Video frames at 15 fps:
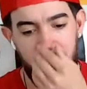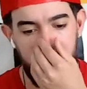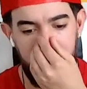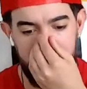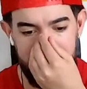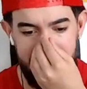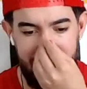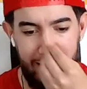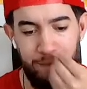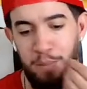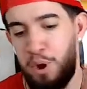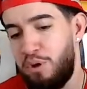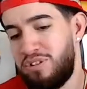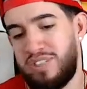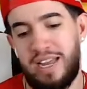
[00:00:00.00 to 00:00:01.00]
I think at
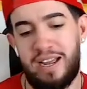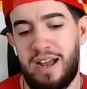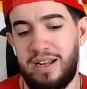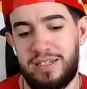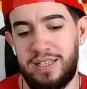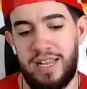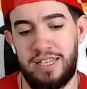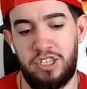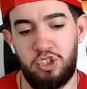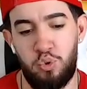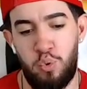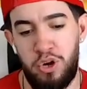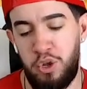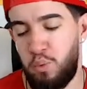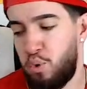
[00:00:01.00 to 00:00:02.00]
most that got to like the
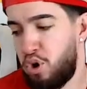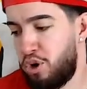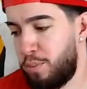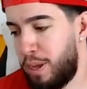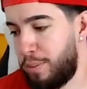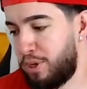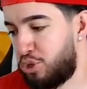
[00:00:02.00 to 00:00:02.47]
21, maybe